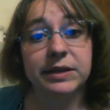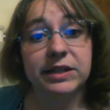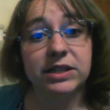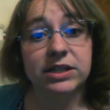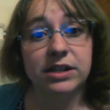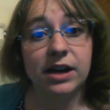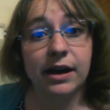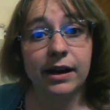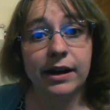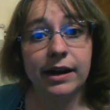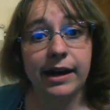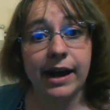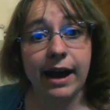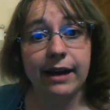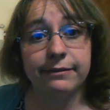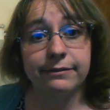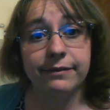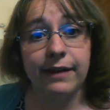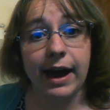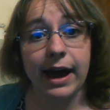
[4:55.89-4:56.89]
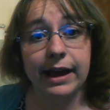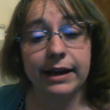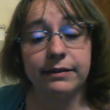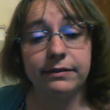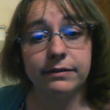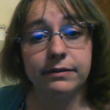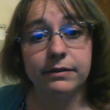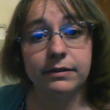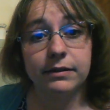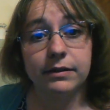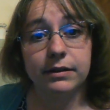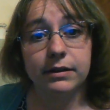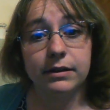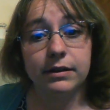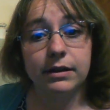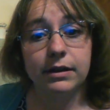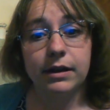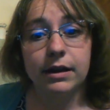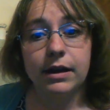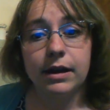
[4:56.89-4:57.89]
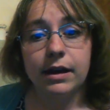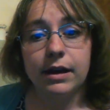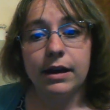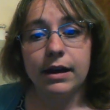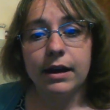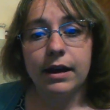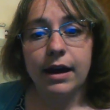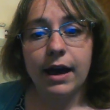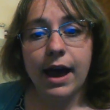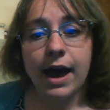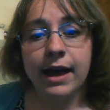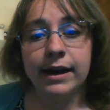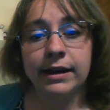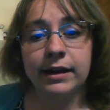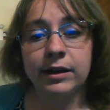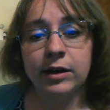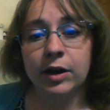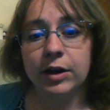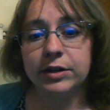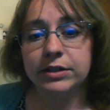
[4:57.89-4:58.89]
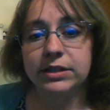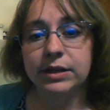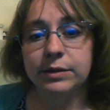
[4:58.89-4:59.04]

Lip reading: we started at 5. And in our